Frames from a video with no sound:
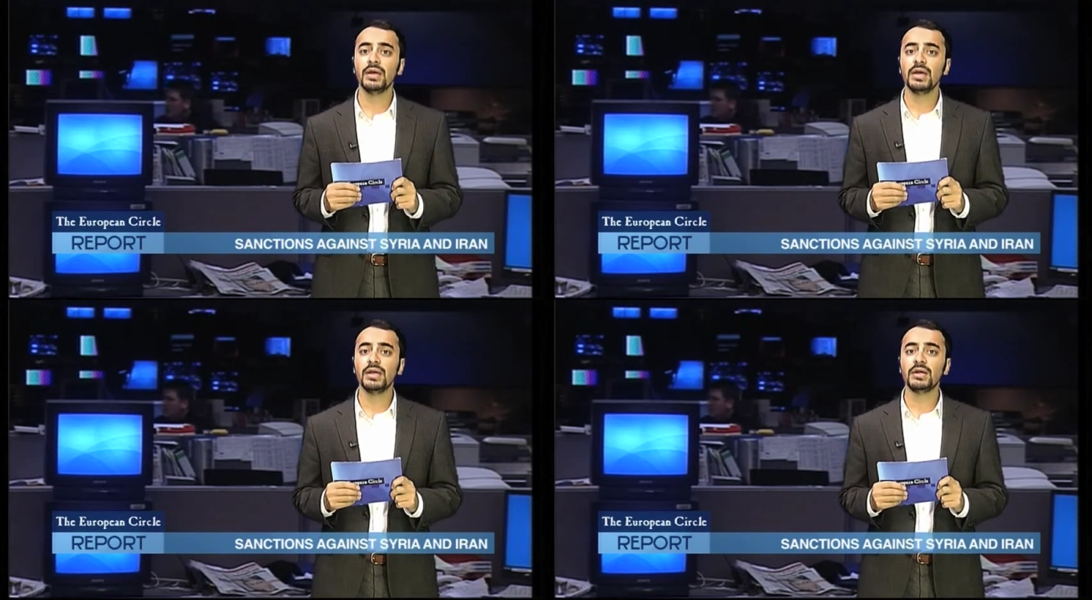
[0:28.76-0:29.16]

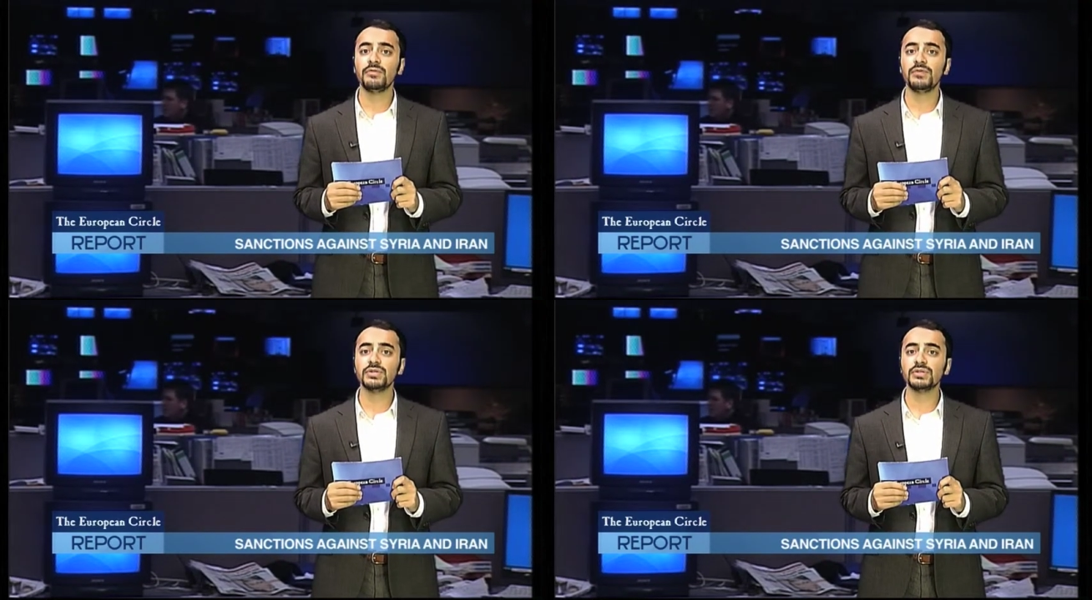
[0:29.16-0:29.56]
In an
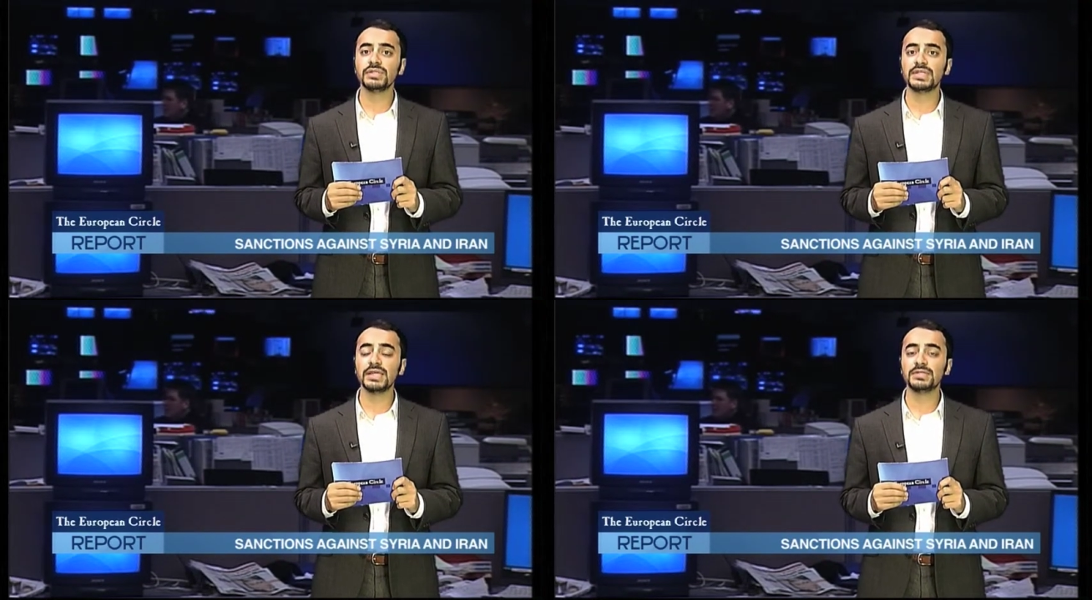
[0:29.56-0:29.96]
official
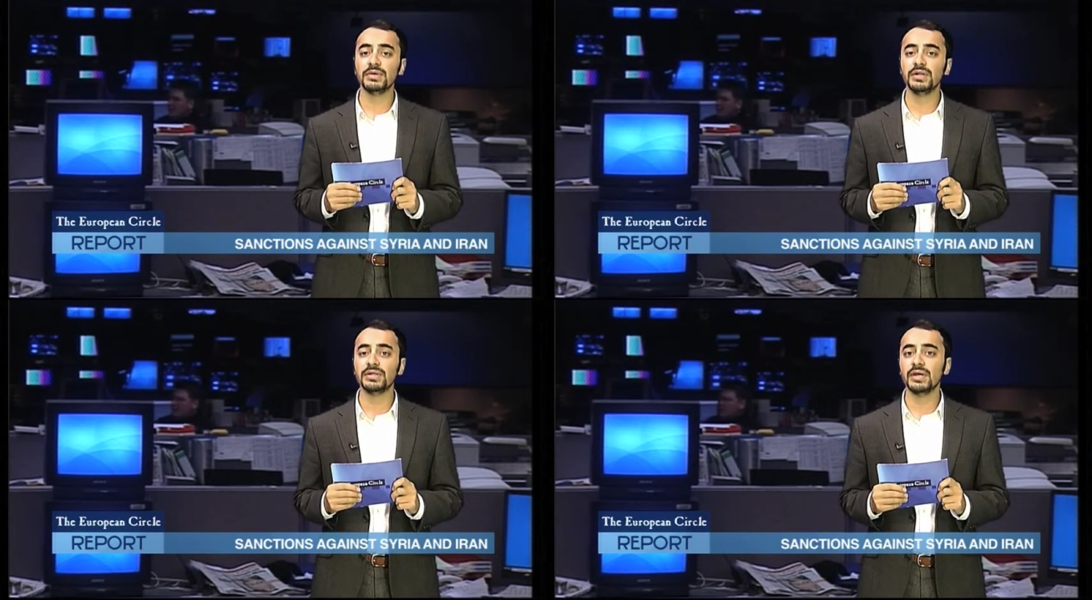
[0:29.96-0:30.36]

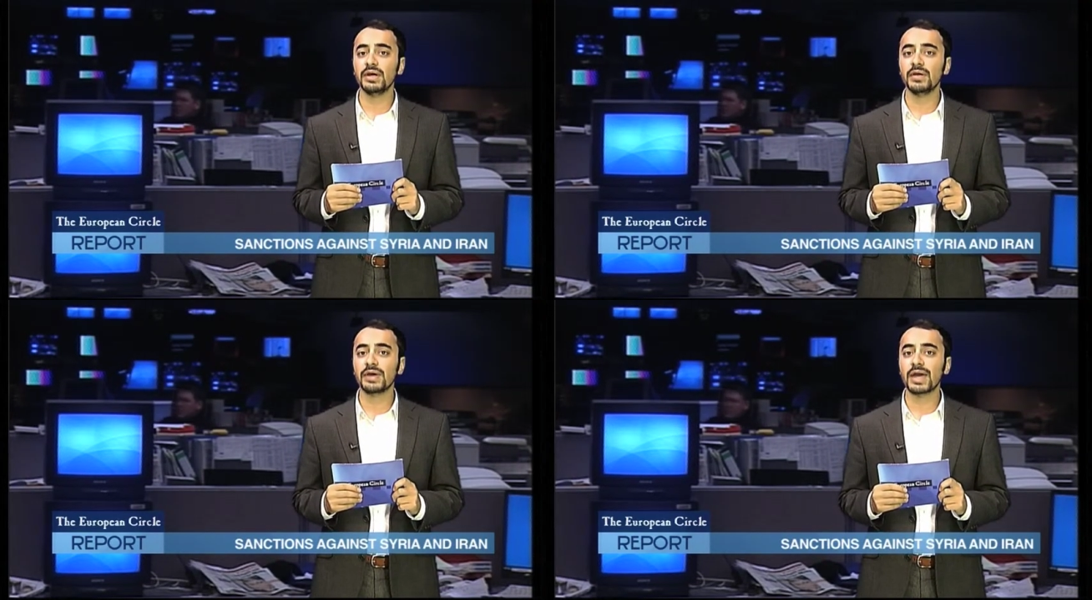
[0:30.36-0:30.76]
statement,
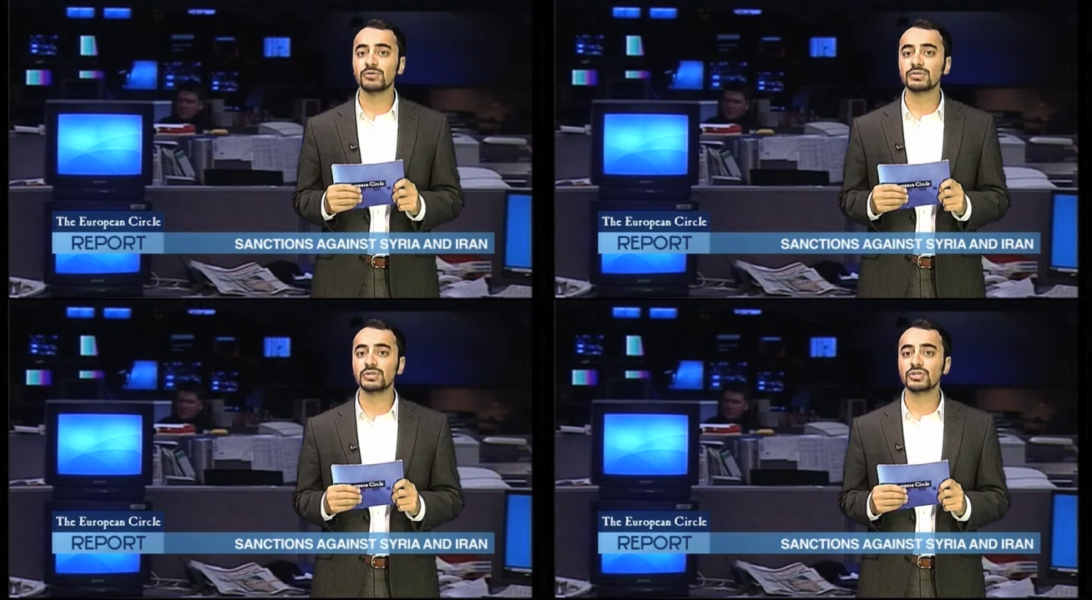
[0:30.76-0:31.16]
the
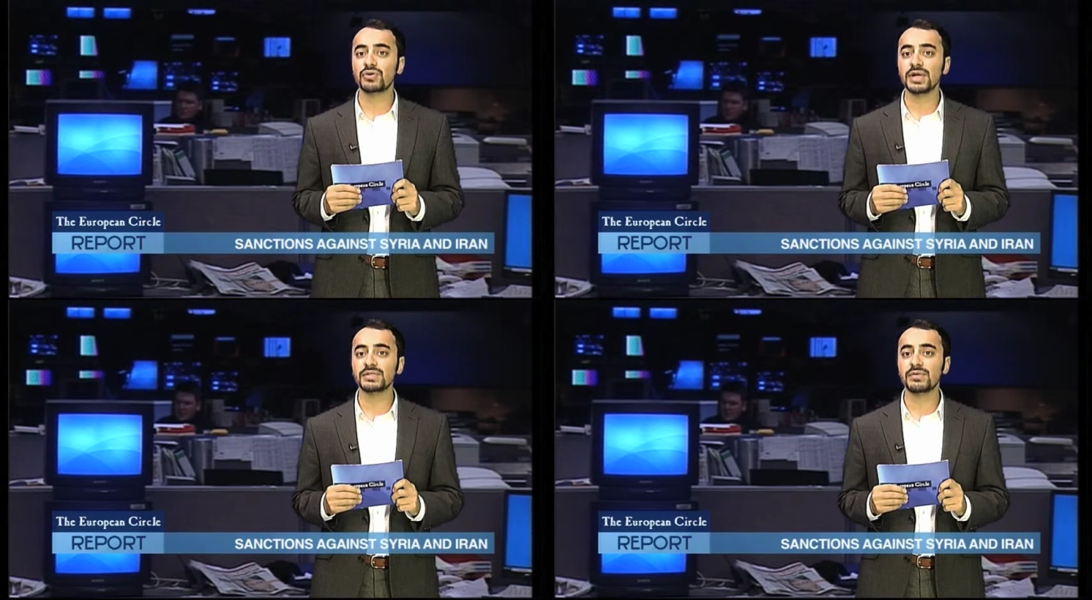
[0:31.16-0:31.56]
Council
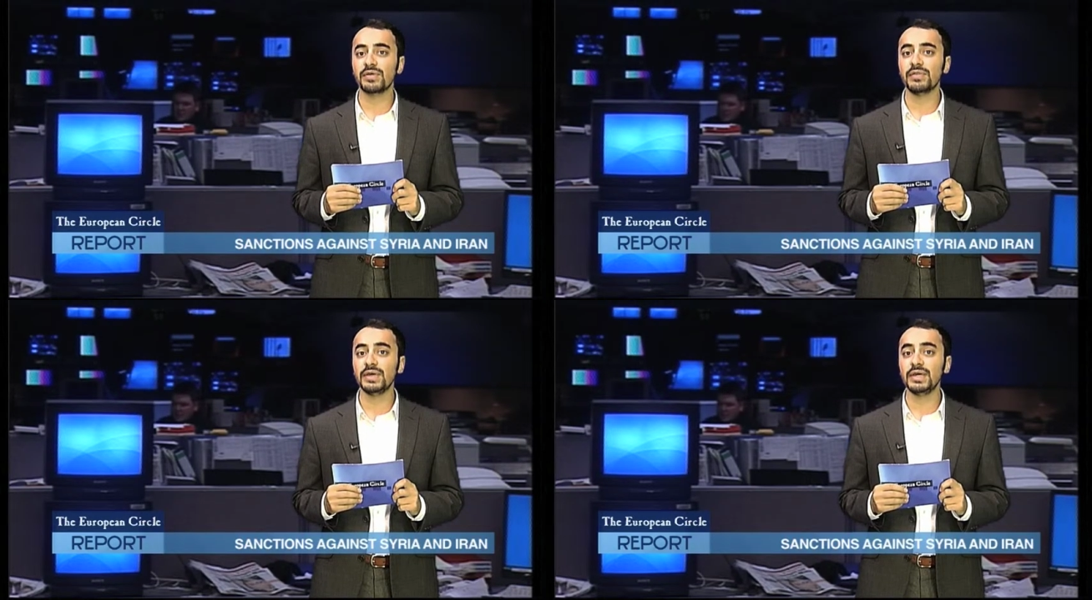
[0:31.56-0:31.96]
stressed
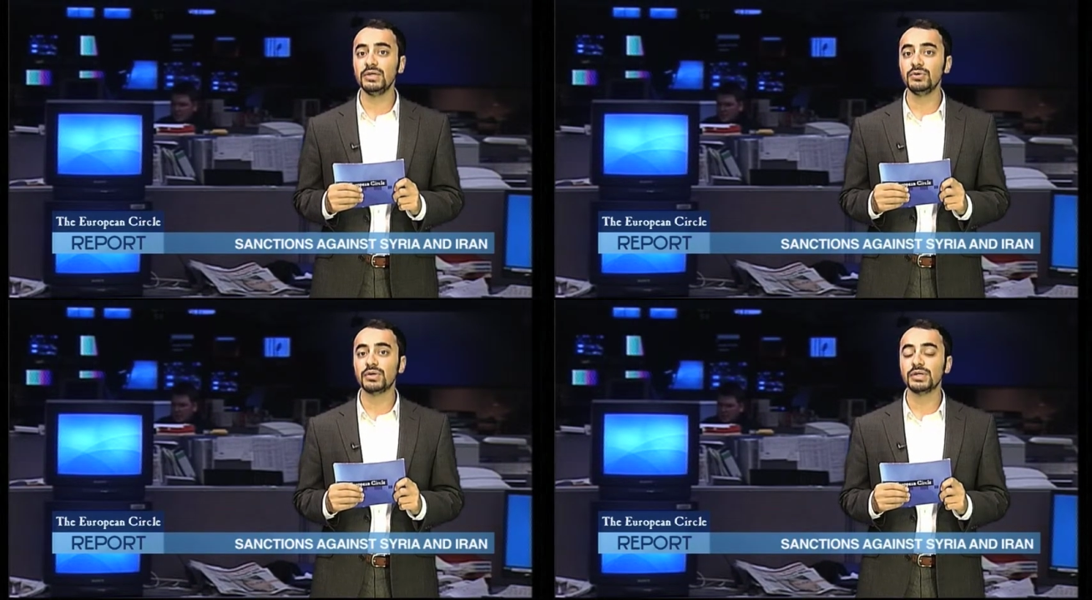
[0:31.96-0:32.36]
that the
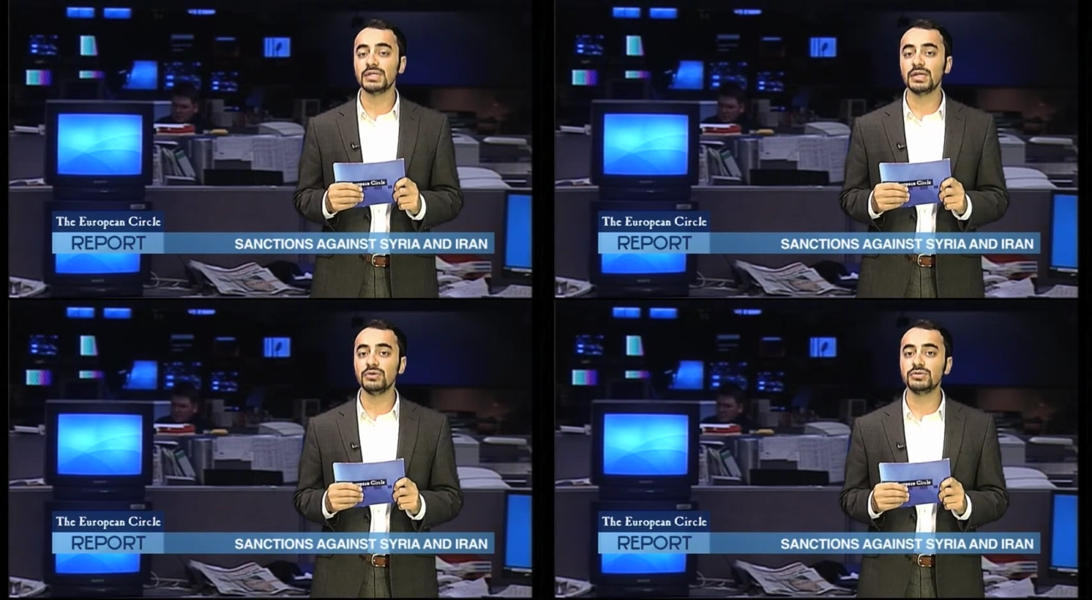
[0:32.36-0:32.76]
EU
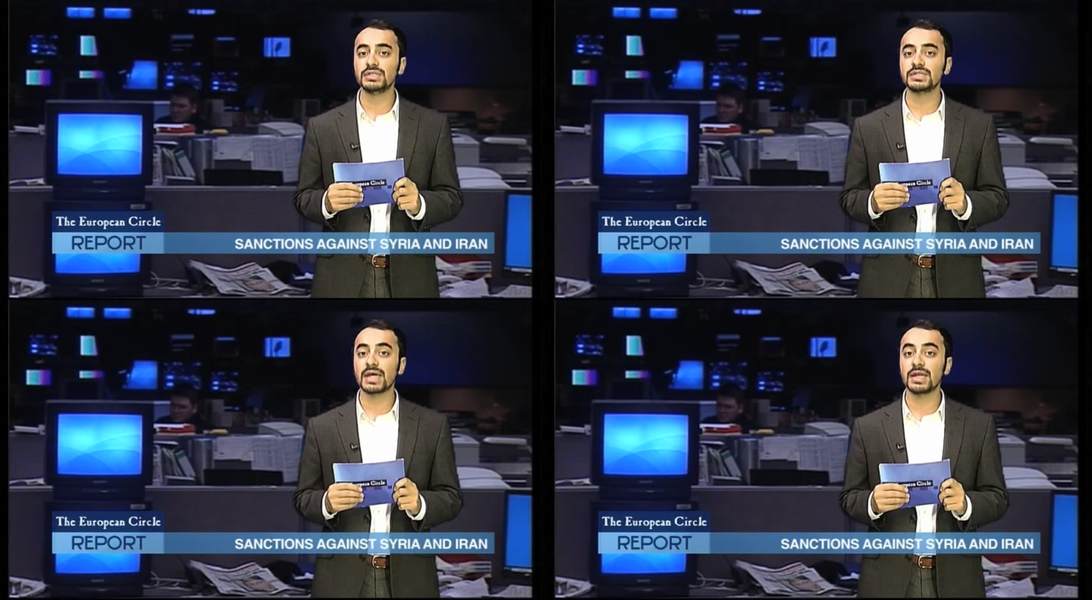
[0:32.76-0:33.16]
continues to
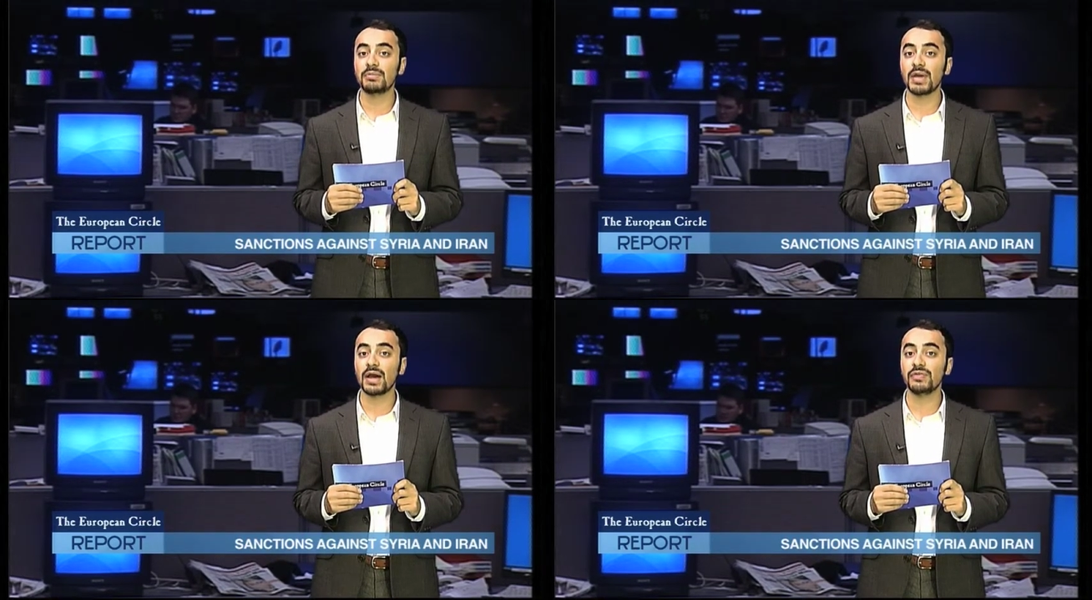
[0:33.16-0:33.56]
stand
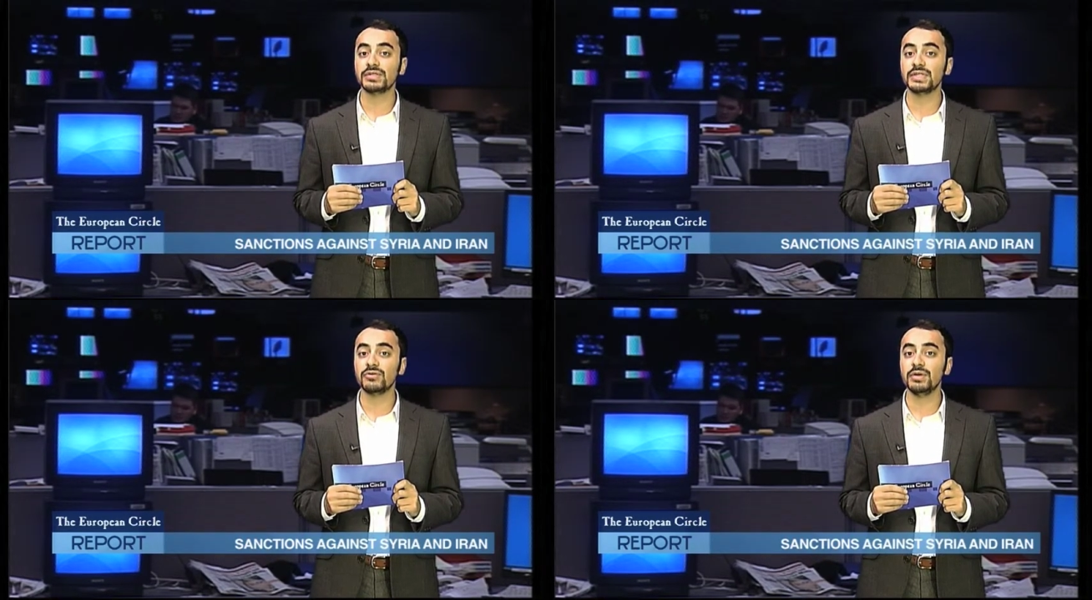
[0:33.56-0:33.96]
behind the
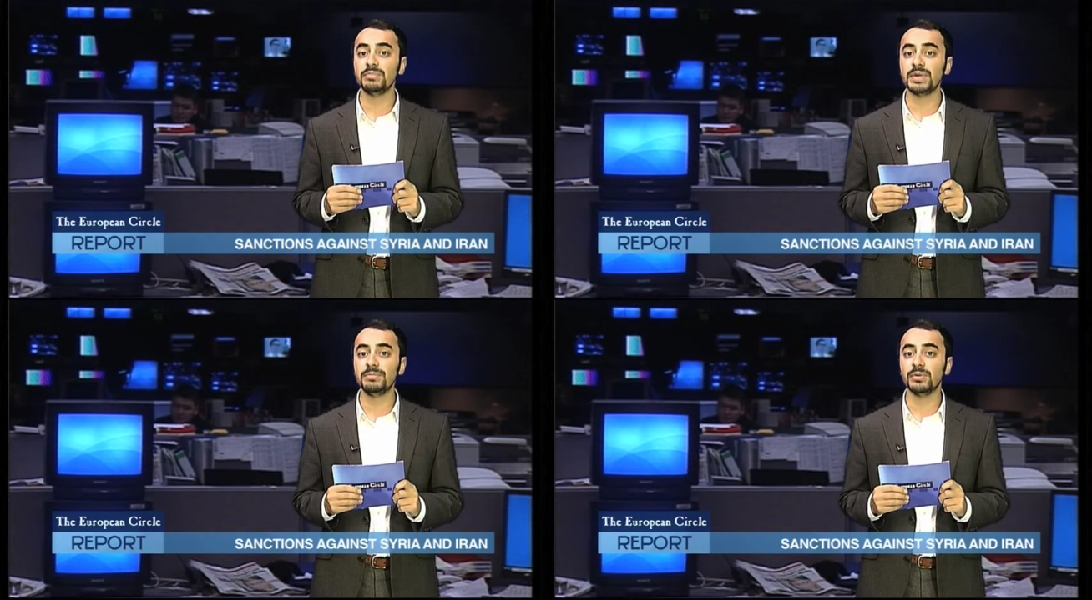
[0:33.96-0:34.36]
Syrian
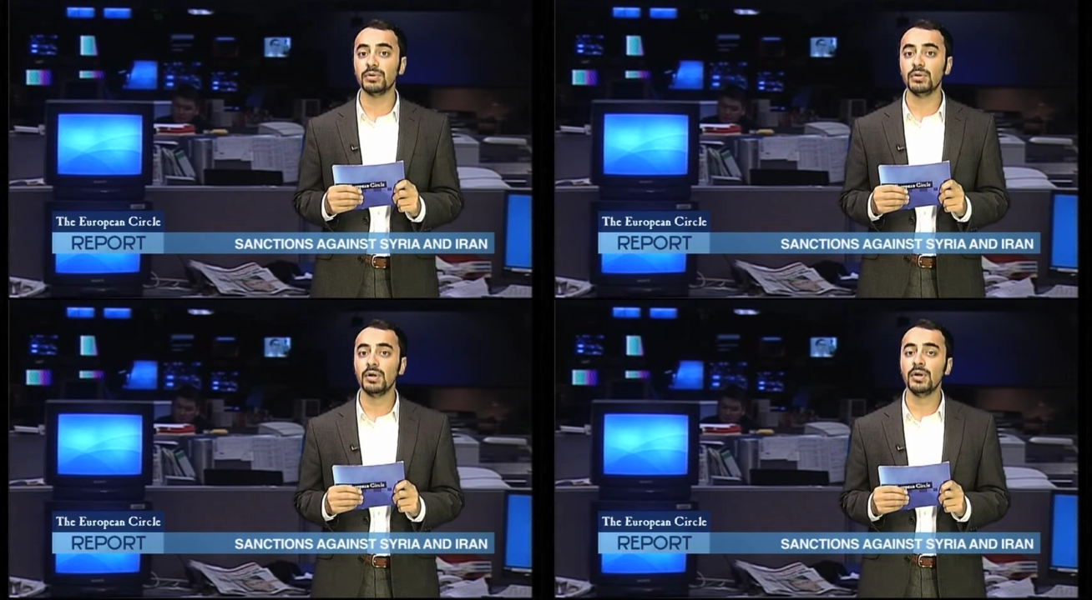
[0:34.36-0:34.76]
people.